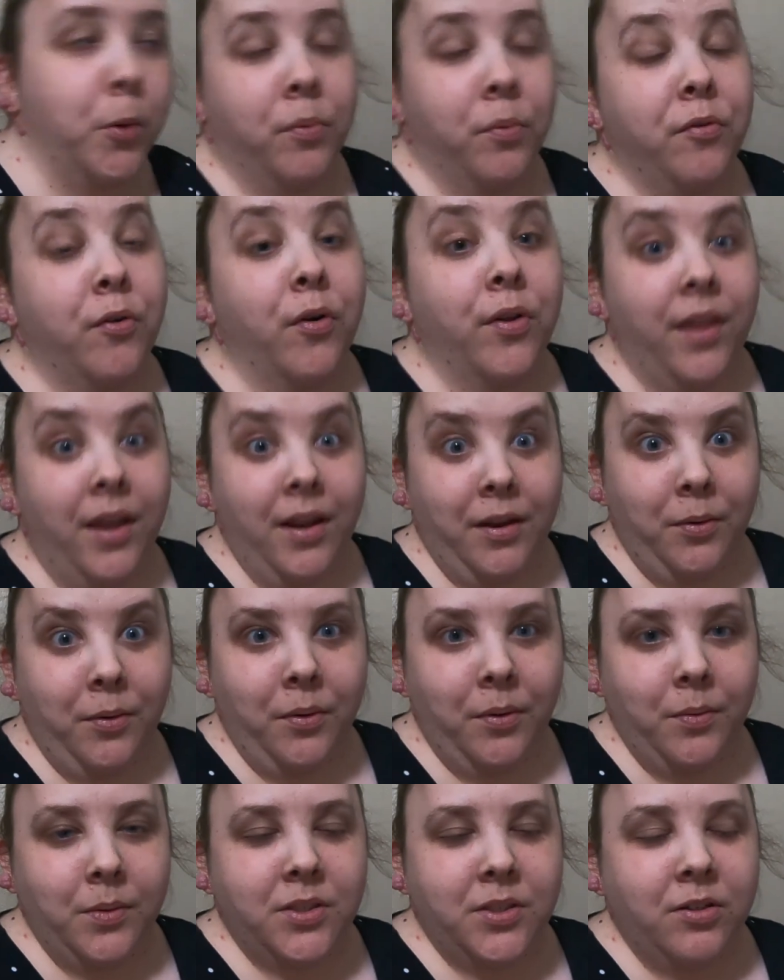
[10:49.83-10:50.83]
or before they
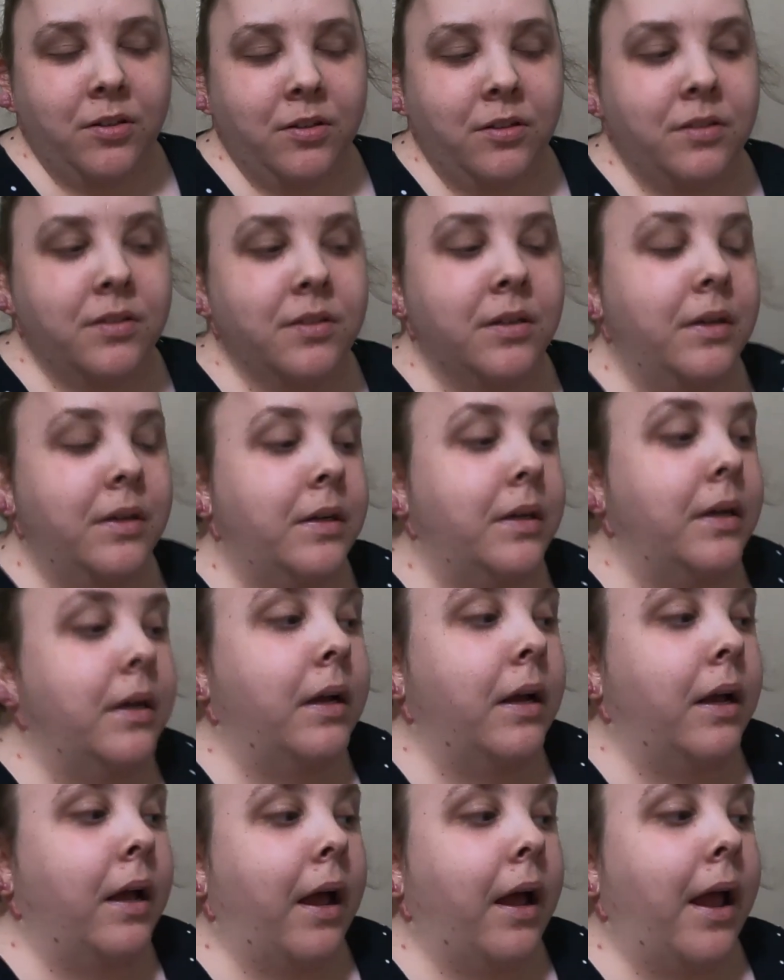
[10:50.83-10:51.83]
knew it was Turner's.
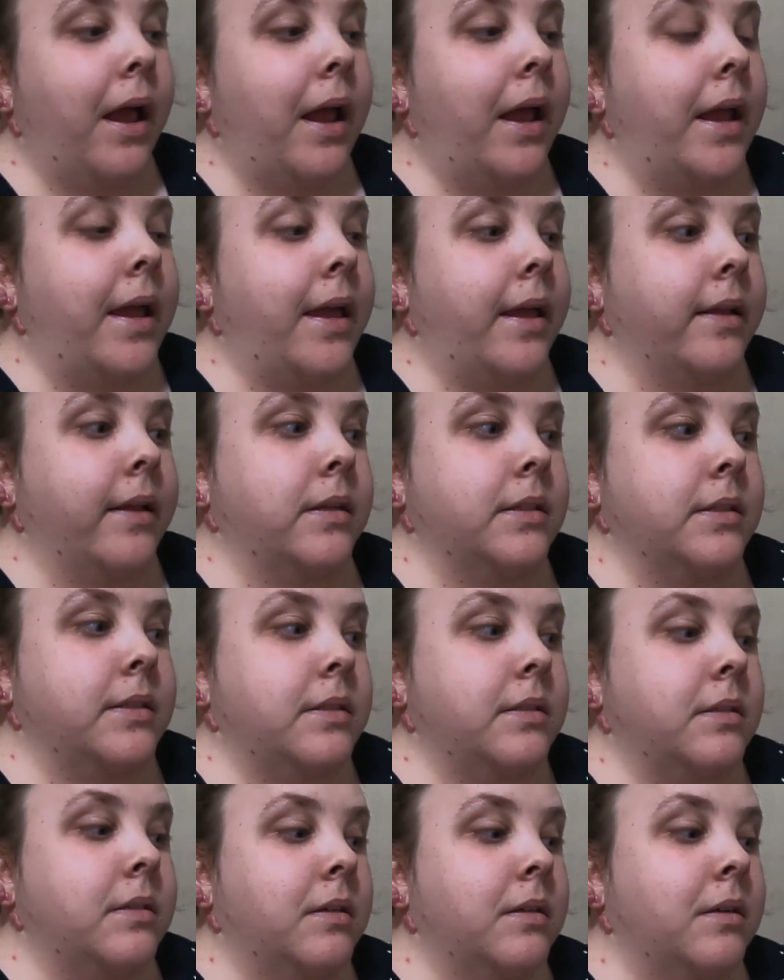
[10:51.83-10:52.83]
And